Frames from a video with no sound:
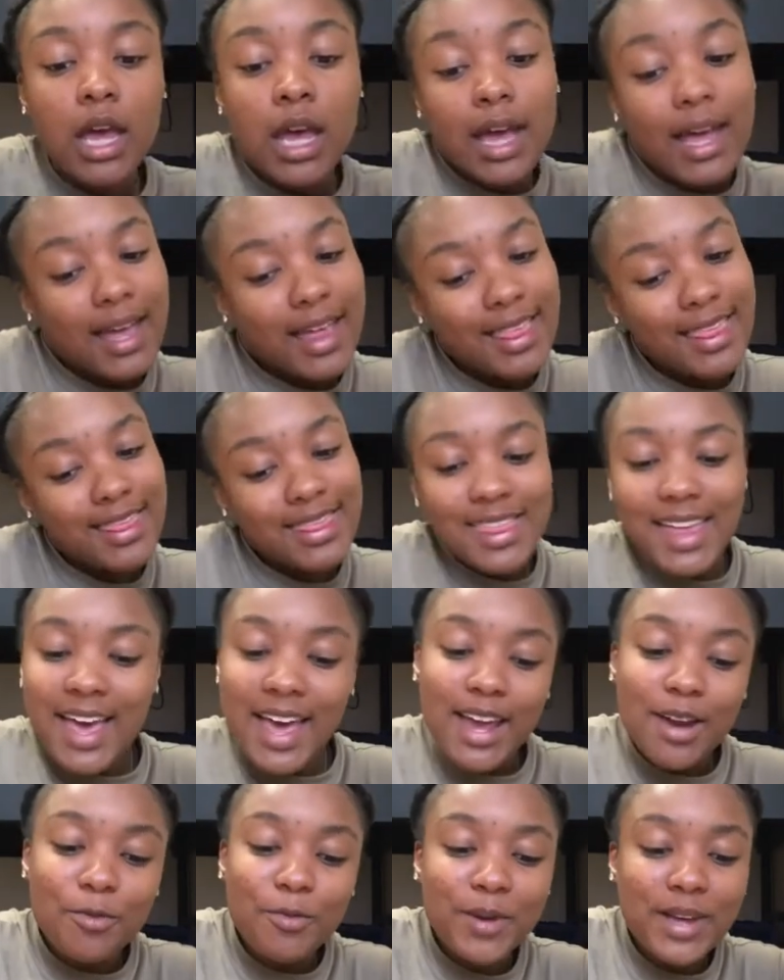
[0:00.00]
And
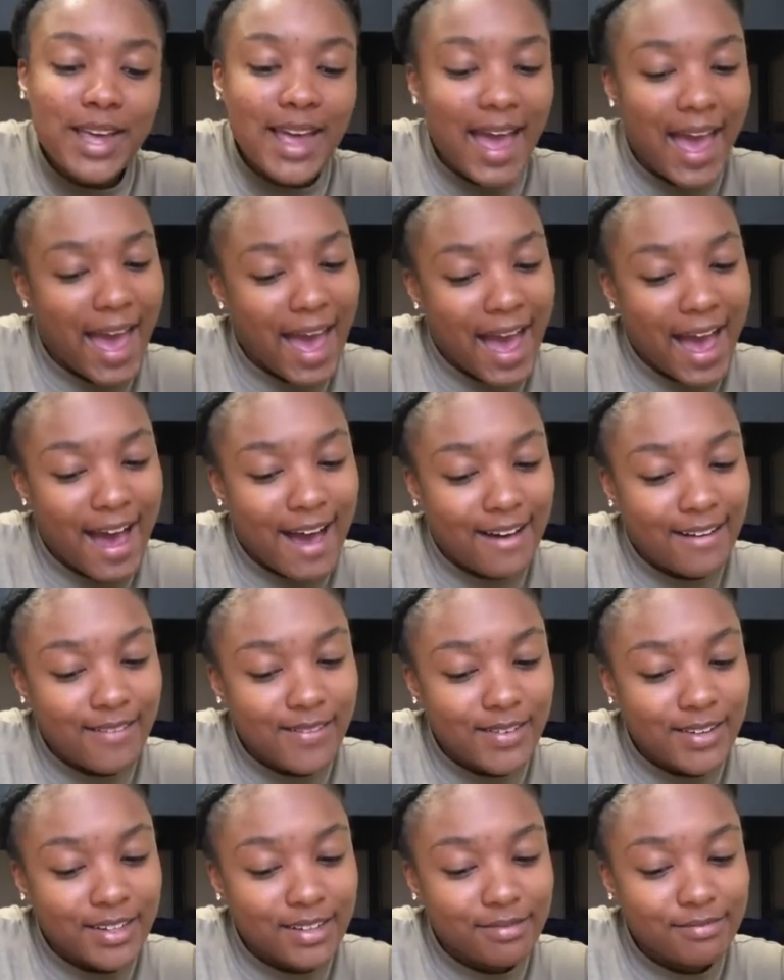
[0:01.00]
then we have
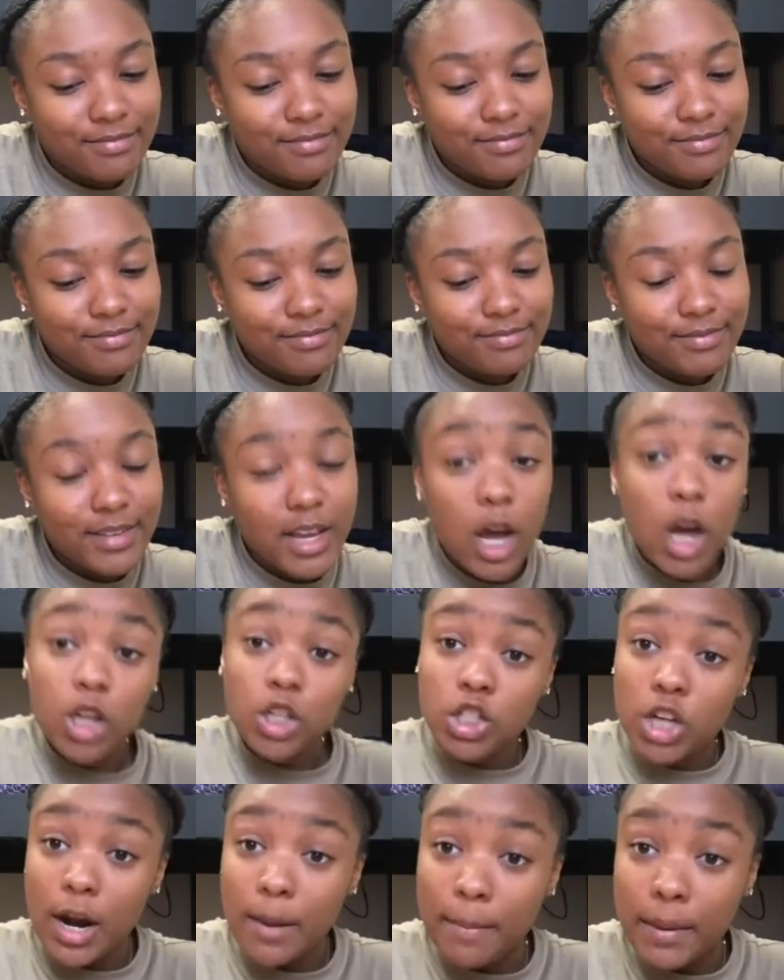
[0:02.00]
a
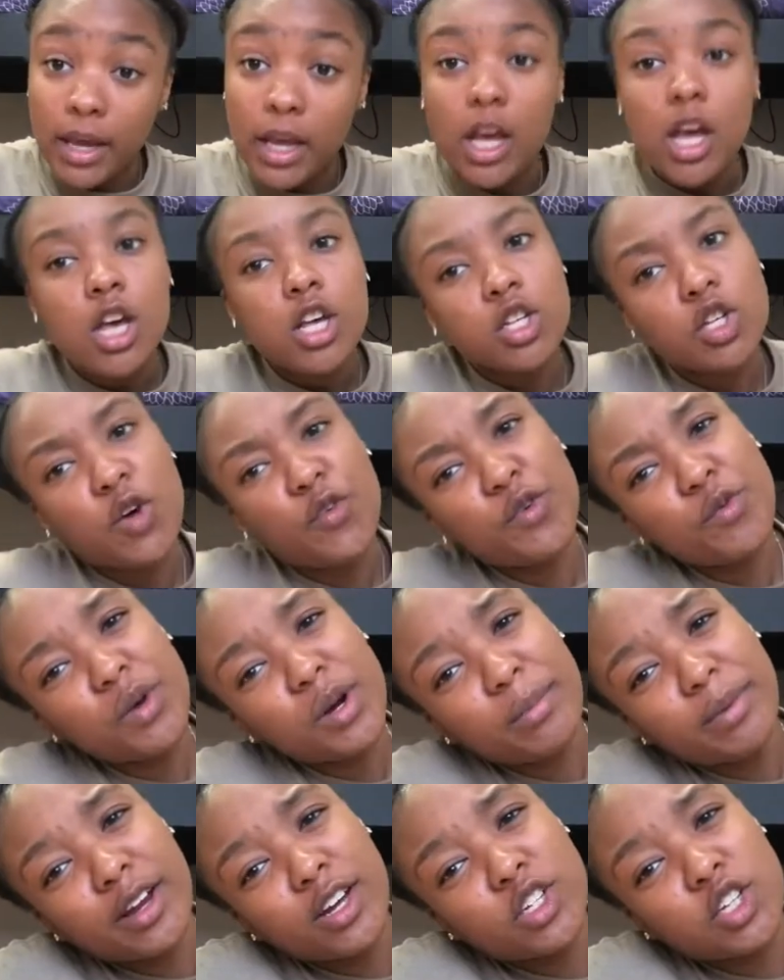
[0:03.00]
Sharpie. So if you want to
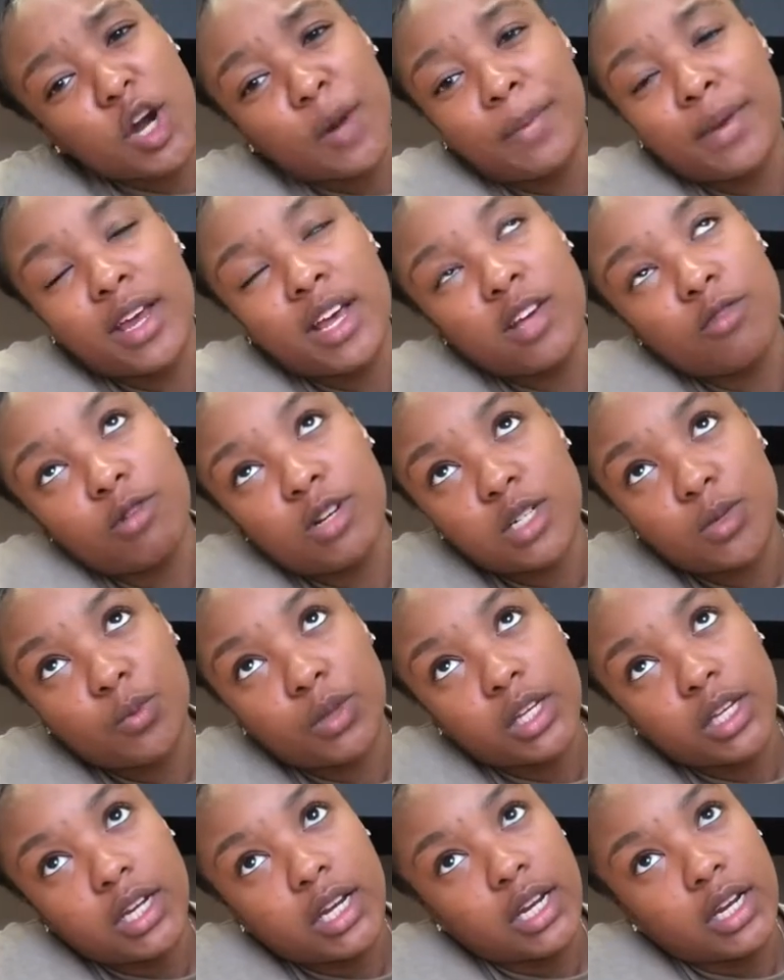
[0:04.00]
bring a Sharpie, it wasn't
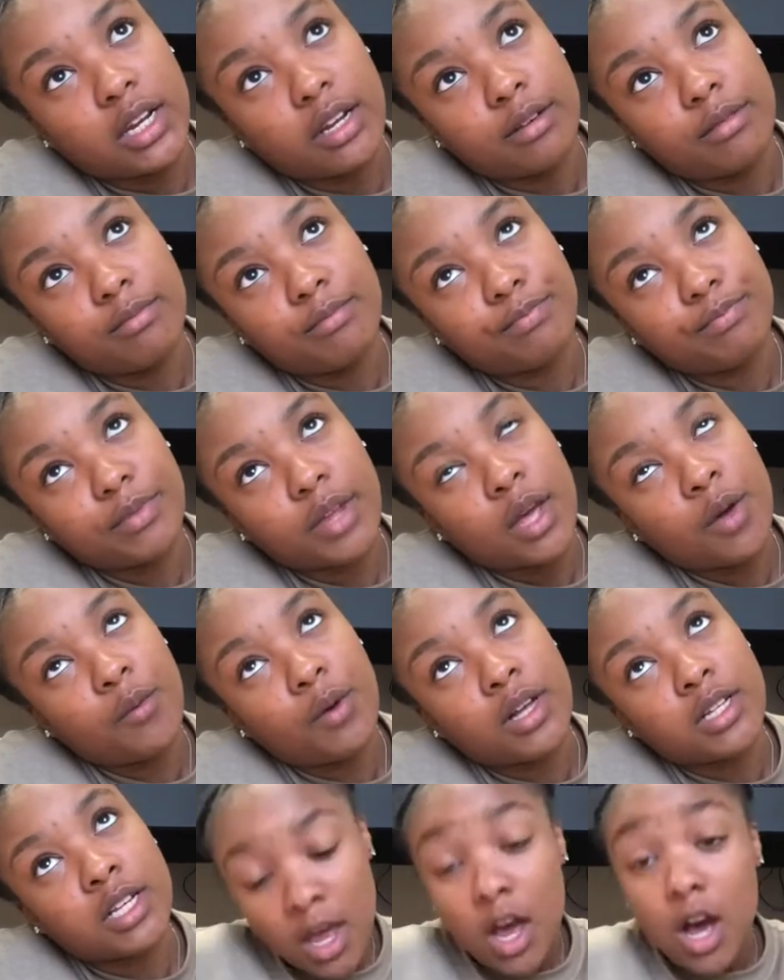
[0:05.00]
really needed. It
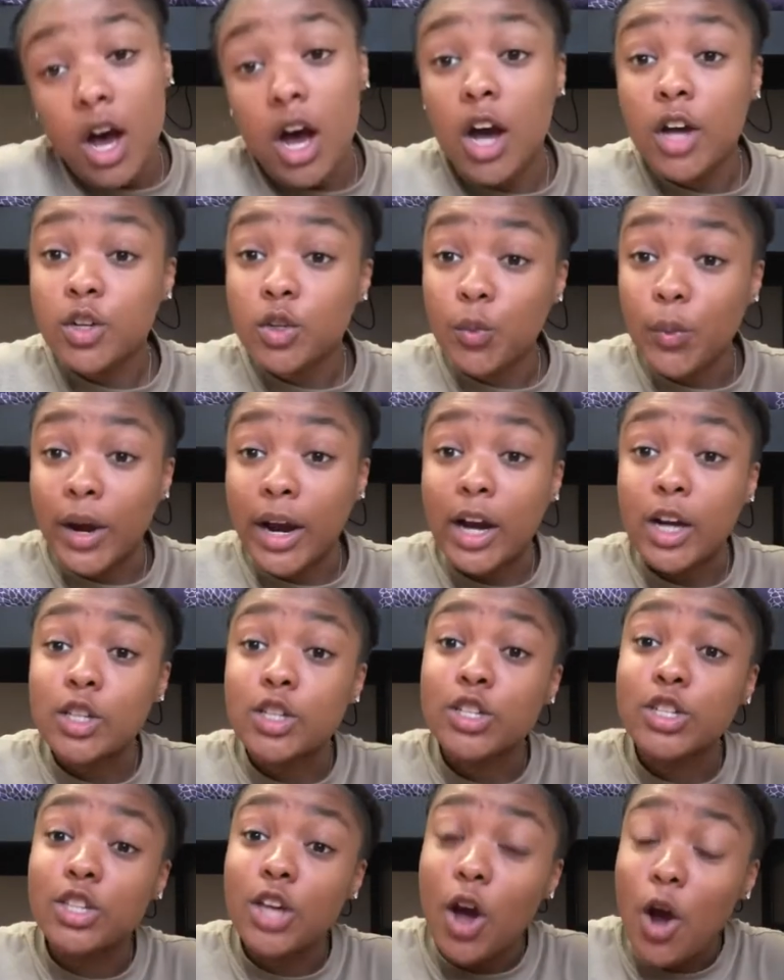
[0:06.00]
wasn't. Underwear.
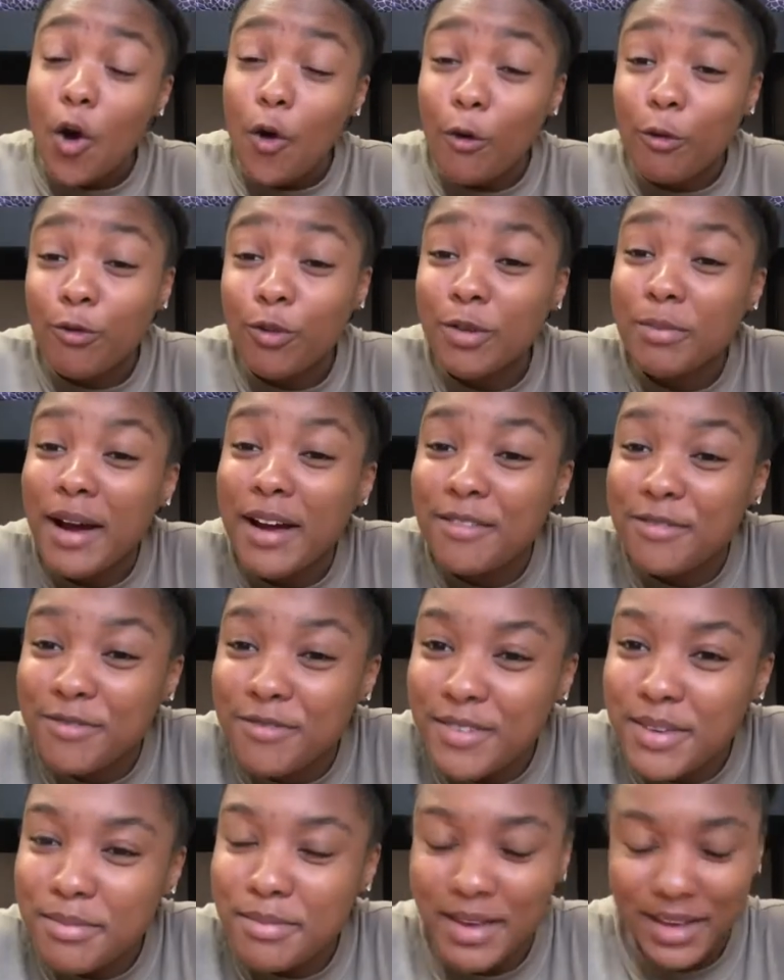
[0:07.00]
So for my
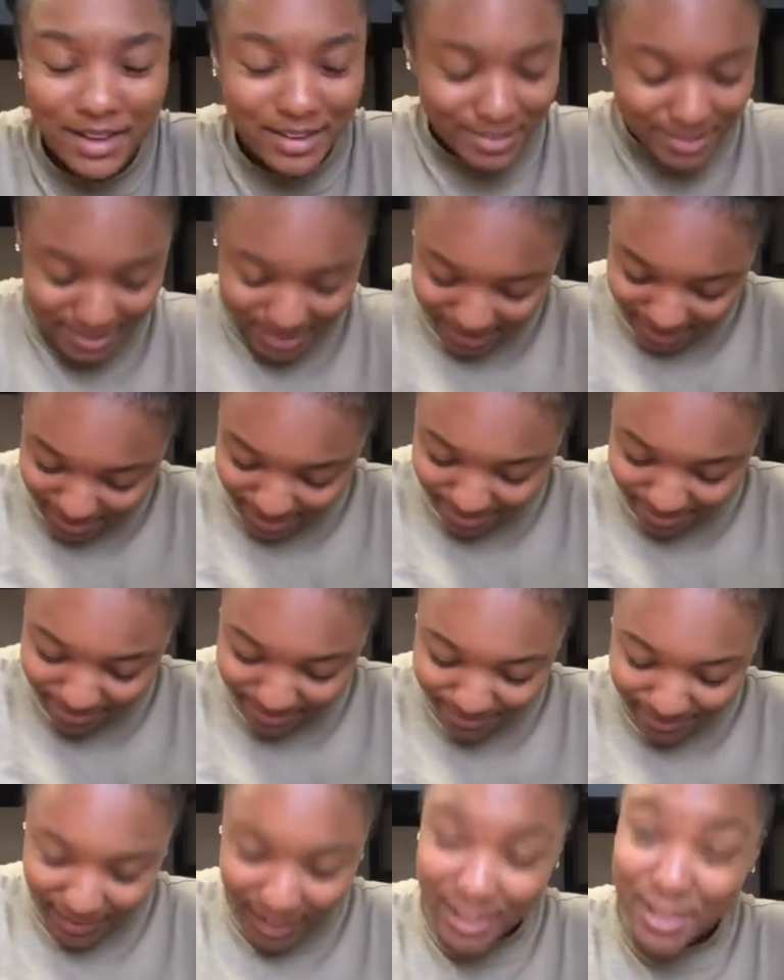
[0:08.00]
females,
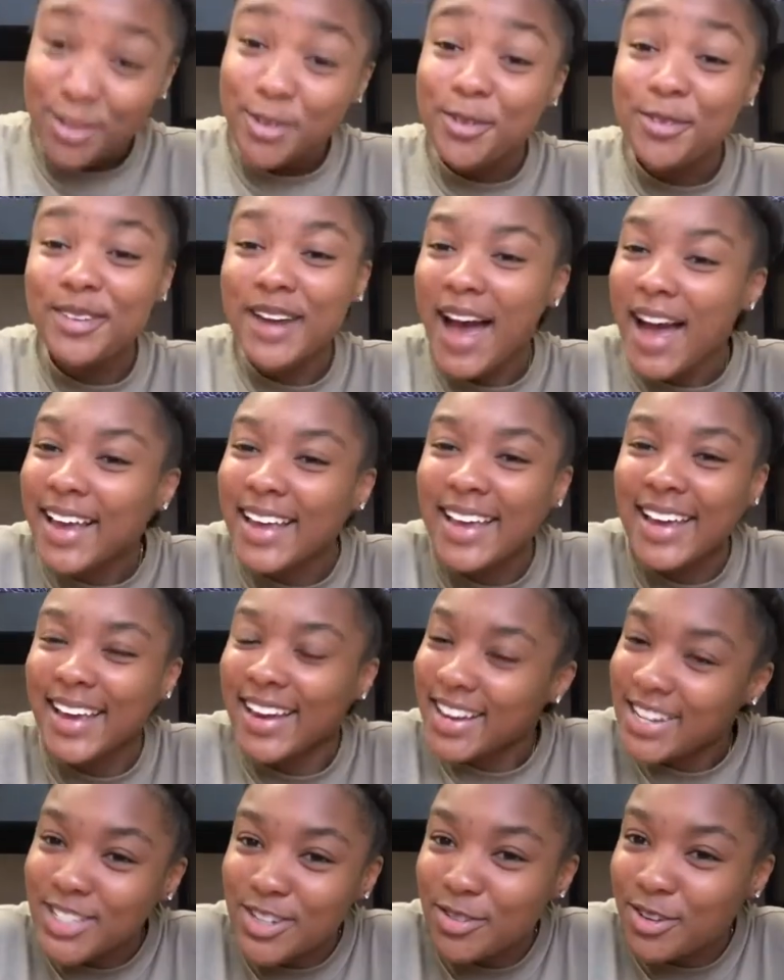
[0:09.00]
You do not get issued